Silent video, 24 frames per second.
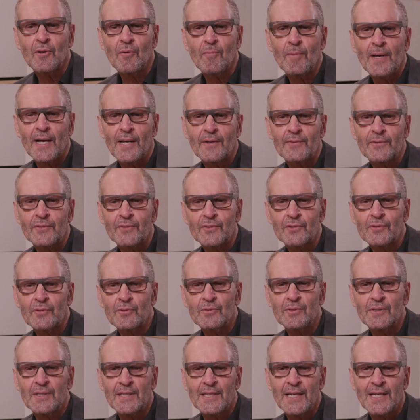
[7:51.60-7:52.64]
go back to
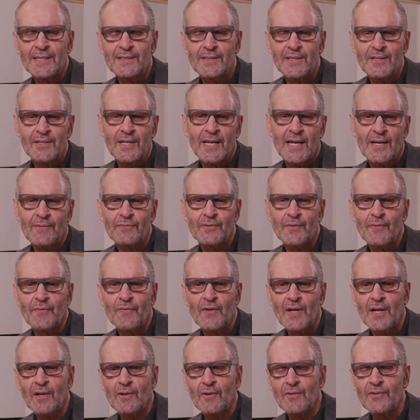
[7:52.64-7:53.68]
school? And I said, you have to
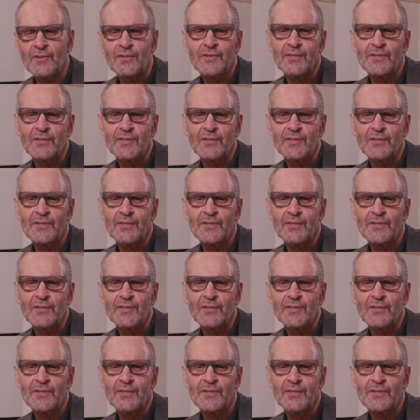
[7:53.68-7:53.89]
follow the